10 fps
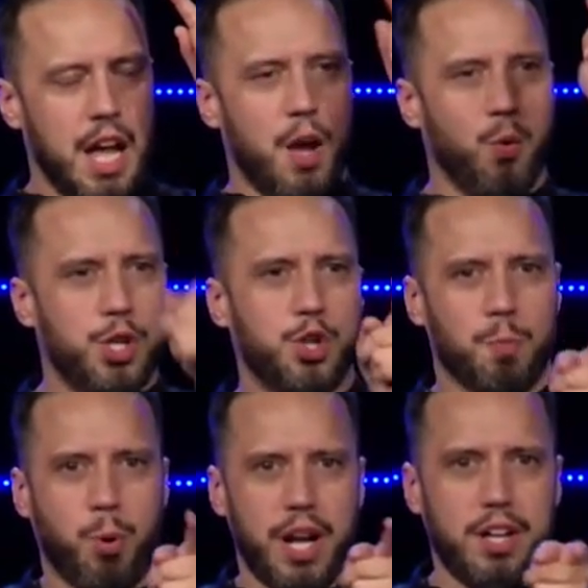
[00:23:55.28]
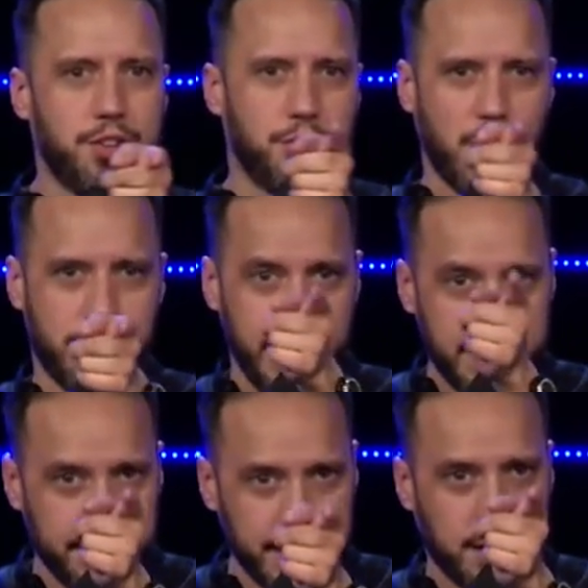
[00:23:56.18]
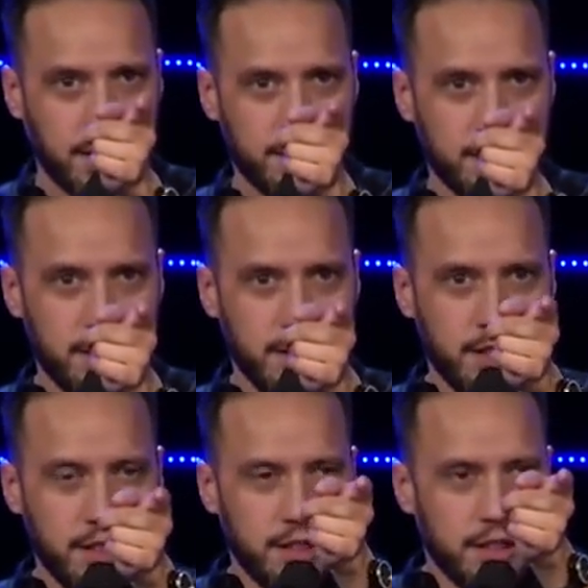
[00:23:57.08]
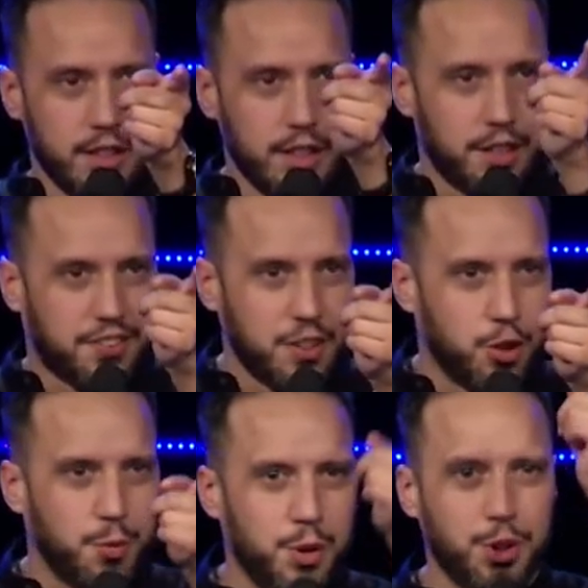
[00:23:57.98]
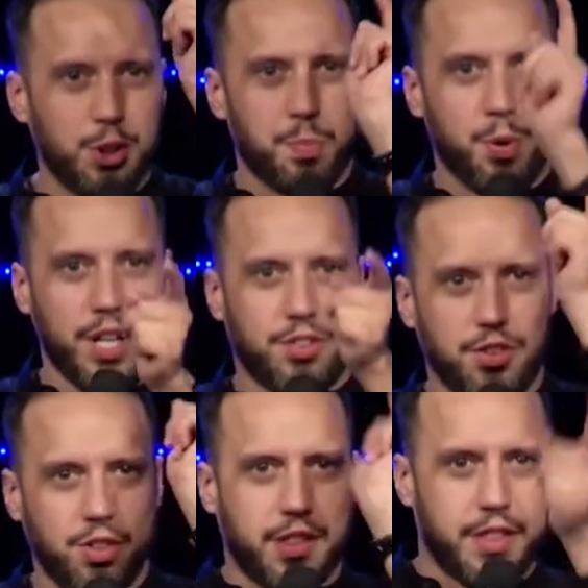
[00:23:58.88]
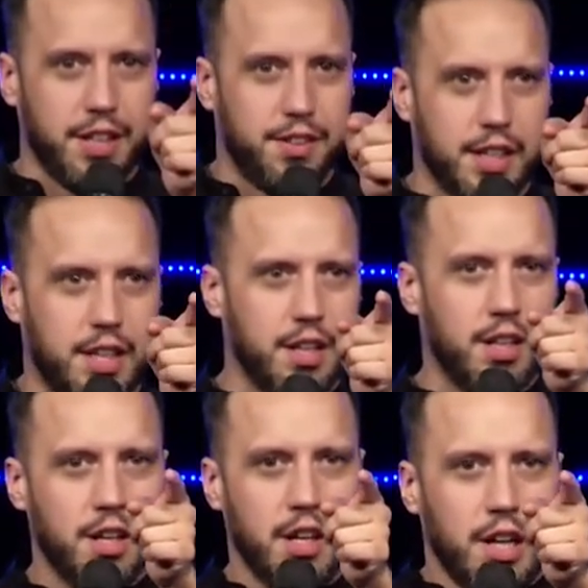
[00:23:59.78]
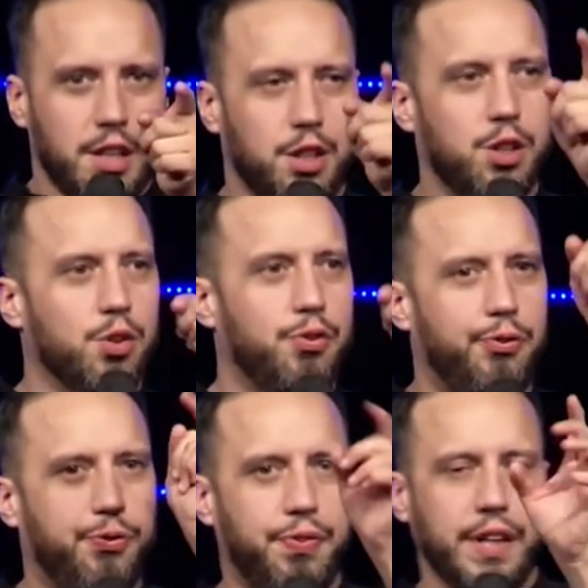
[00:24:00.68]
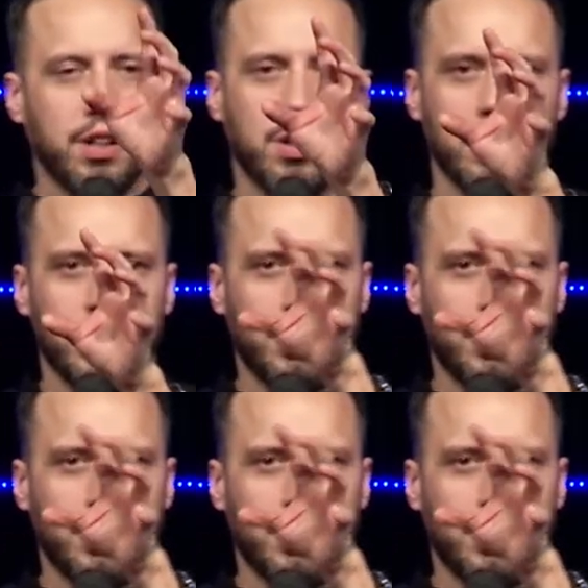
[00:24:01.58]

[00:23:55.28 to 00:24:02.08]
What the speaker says: And when your praise is authentic, listen to me, when your praise is authentic, you'll feel